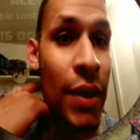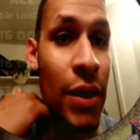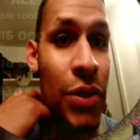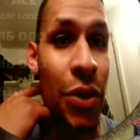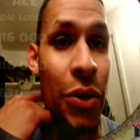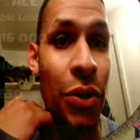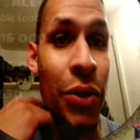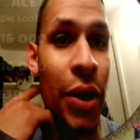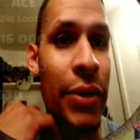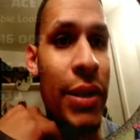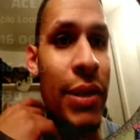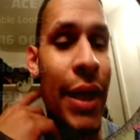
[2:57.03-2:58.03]
So you'll
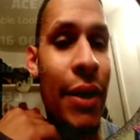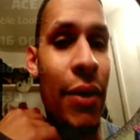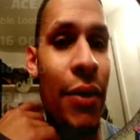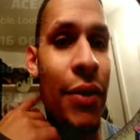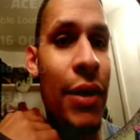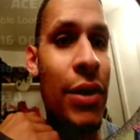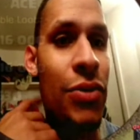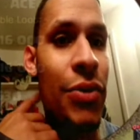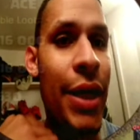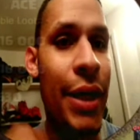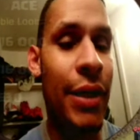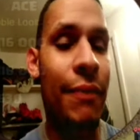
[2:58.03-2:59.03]
notice that on this
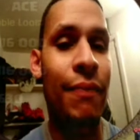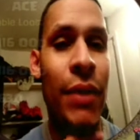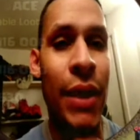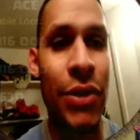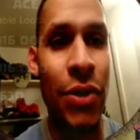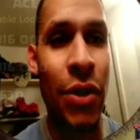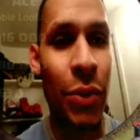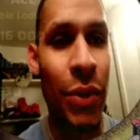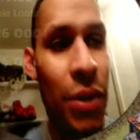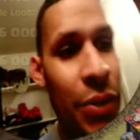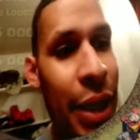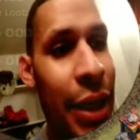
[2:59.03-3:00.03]
raid, I start with
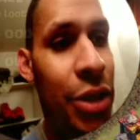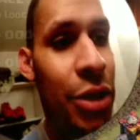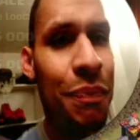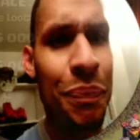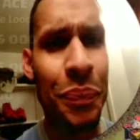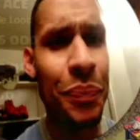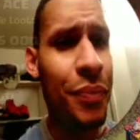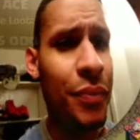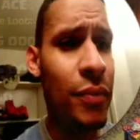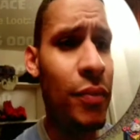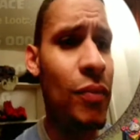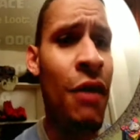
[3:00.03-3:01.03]
the rage,
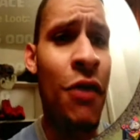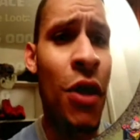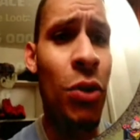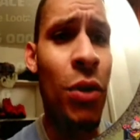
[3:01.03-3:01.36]
follow